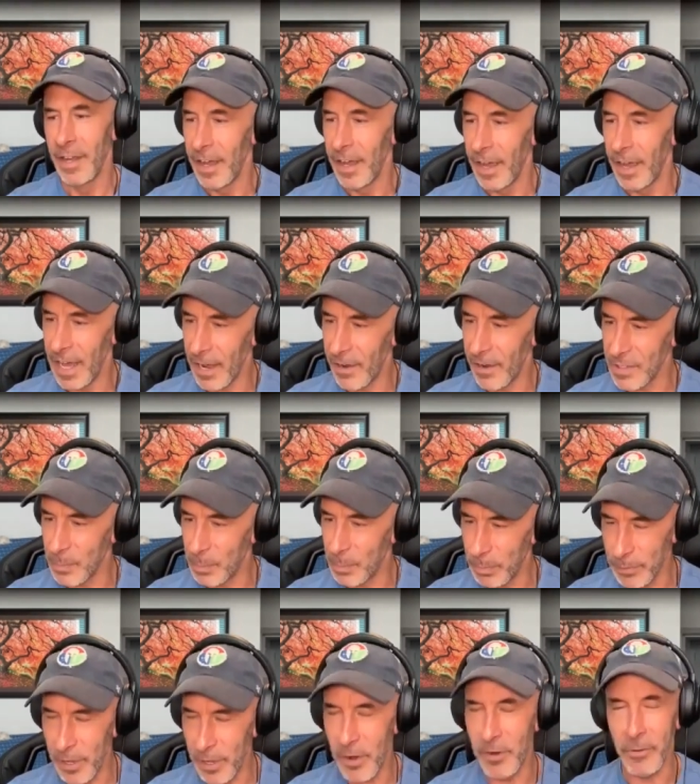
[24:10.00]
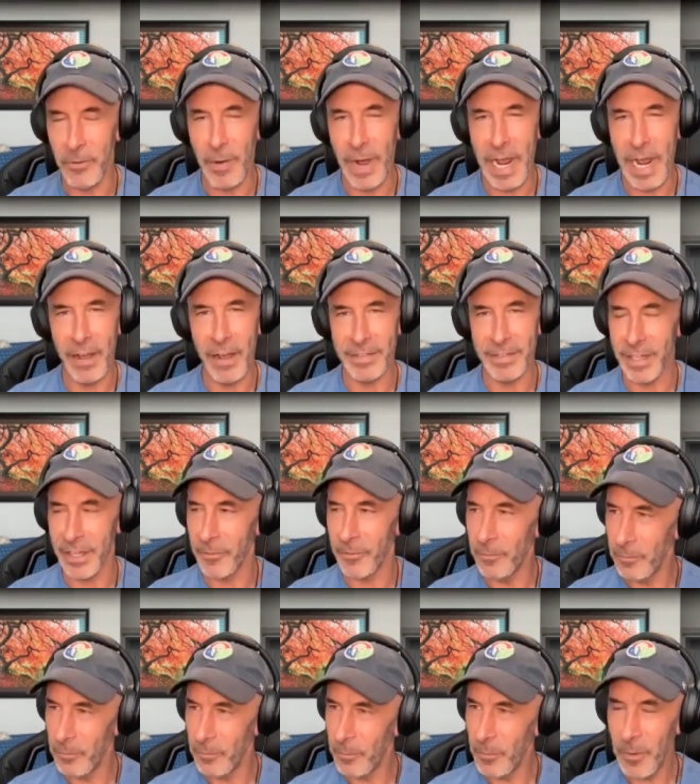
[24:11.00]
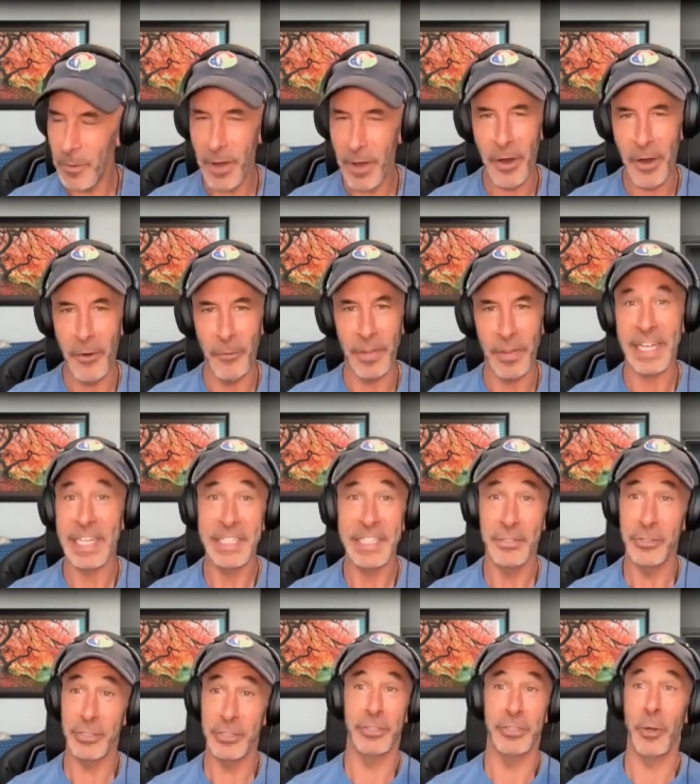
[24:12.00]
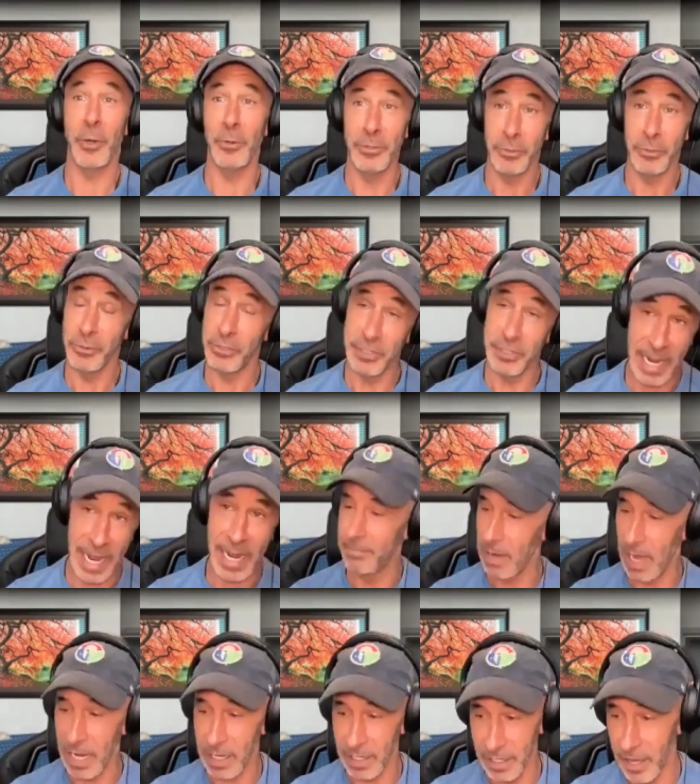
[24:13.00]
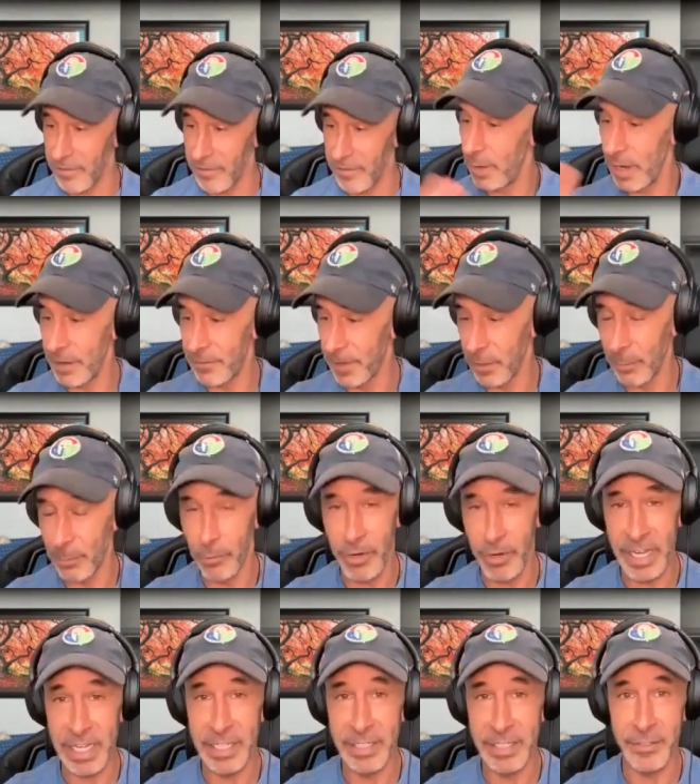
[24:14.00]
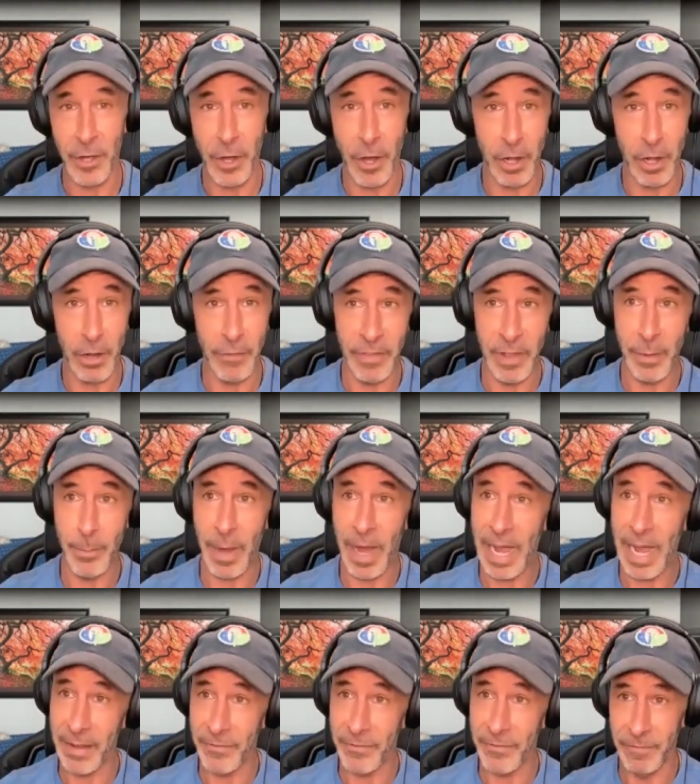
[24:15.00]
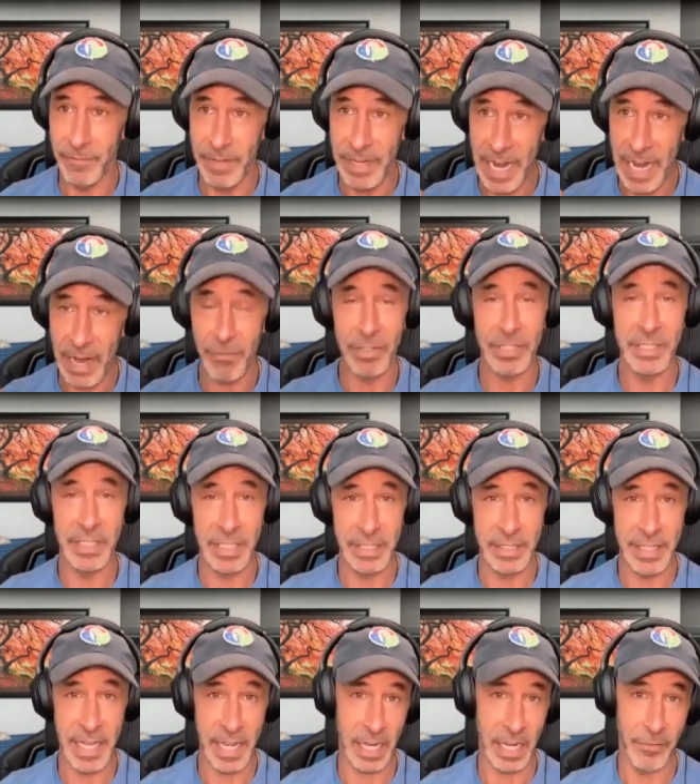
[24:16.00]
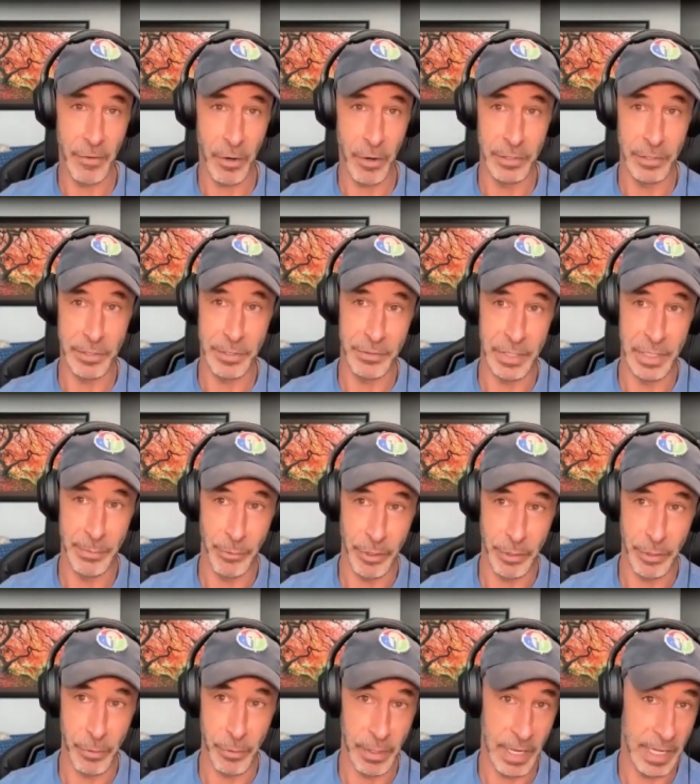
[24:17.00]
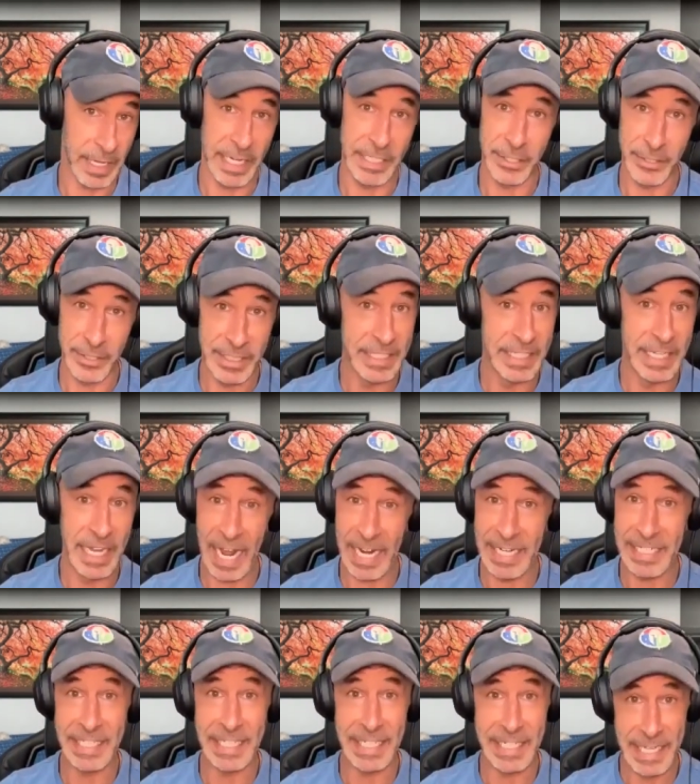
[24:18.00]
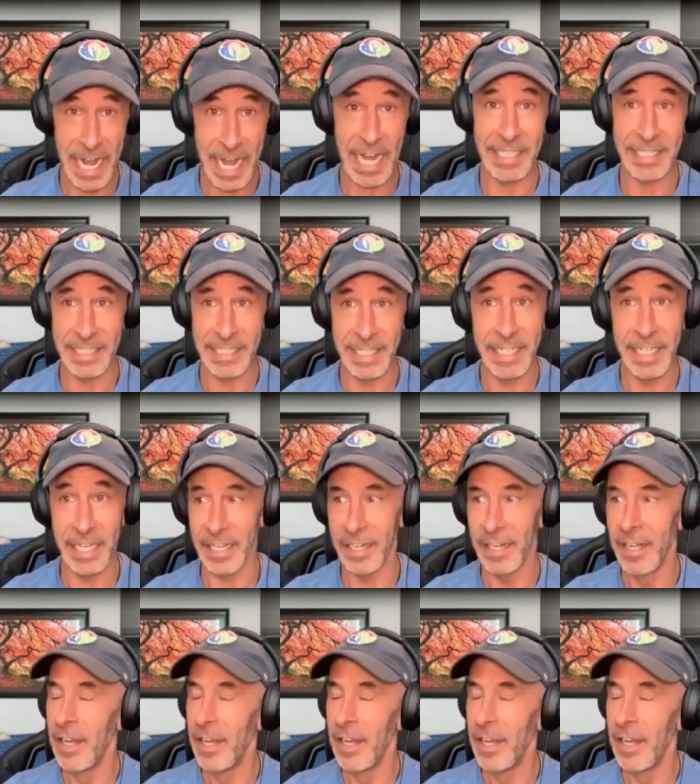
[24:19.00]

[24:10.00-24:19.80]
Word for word: And I was blown away. I was like, whoa, because you just don't, you do not, I love my fellow Marines, all of them. I had never seen that kind of artistry in the Marine Corps. Like I just, I did not see it.